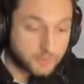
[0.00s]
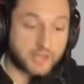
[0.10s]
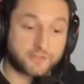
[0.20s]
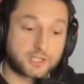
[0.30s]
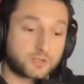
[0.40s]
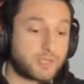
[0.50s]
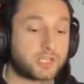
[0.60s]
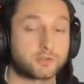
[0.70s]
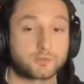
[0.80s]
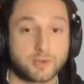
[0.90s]
I think you make
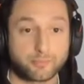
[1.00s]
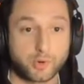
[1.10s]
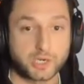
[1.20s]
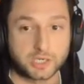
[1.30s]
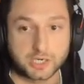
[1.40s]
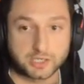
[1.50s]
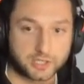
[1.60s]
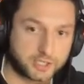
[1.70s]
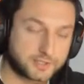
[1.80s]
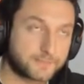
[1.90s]
a great point, and I
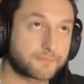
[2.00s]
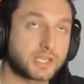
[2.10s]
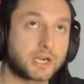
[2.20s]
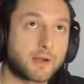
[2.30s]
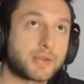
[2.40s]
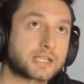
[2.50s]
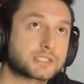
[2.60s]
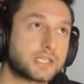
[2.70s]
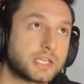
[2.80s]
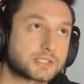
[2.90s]
think, I'm not
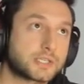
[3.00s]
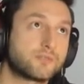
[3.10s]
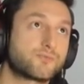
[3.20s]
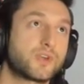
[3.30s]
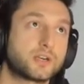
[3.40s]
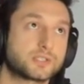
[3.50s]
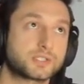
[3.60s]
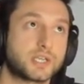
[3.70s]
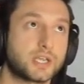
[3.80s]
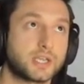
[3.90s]
saying it's unfair to
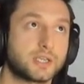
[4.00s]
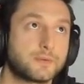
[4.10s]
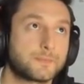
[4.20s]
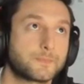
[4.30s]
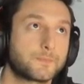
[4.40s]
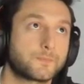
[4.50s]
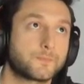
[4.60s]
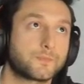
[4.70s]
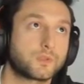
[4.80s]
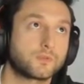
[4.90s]
say
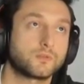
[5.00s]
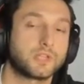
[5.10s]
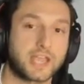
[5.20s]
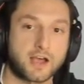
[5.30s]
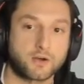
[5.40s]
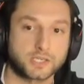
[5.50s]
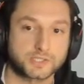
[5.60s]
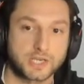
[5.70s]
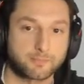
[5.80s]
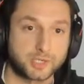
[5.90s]
Leao has
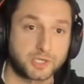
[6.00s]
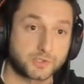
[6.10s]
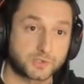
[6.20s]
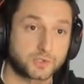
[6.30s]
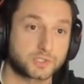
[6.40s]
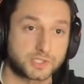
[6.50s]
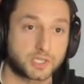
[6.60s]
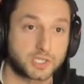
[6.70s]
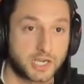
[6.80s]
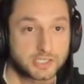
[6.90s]
not been as good as the
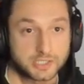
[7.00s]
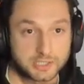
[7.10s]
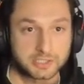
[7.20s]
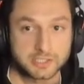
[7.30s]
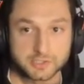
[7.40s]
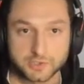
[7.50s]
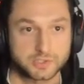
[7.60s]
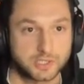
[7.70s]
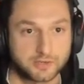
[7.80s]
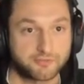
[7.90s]
other guys. I think that's
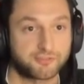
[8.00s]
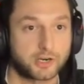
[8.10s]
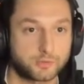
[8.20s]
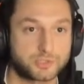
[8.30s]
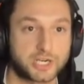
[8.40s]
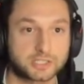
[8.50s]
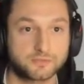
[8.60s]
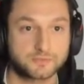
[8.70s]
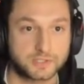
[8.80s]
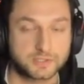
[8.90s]
just like a fair,
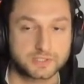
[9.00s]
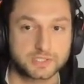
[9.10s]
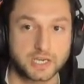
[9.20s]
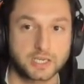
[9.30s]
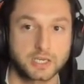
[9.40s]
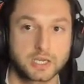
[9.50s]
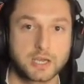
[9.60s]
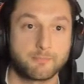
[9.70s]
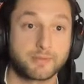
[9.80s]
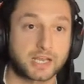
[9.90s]
objective thing to say.
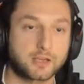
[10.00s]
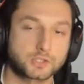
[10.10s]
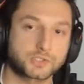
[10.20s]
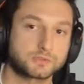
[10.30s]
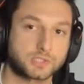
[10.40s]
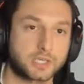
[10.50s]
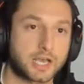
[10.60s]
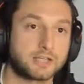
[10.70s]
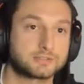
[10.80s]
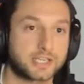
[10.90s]
But I also think
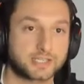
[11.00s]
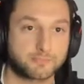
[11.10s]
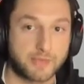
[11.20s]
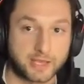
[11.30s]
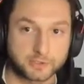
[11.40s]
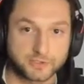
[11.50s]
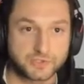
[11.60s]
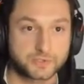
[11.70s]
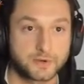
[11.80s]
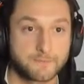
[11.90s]
context
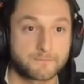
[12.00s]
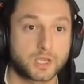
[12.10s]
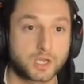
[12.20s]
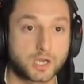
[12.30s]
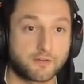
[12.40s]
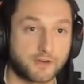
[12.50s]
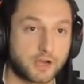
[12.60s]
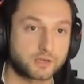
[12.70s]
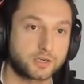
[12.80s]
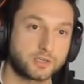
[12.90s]
matters.
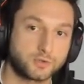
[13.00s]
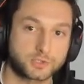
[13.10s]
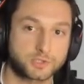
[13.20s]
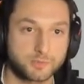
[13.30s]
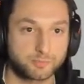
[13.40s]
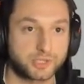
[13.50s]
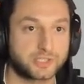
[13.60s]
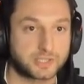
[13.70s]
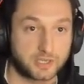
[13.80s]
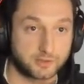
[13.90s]
Kvara and Osimhen play
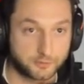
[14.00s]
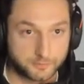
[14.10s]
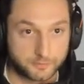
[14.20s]
together.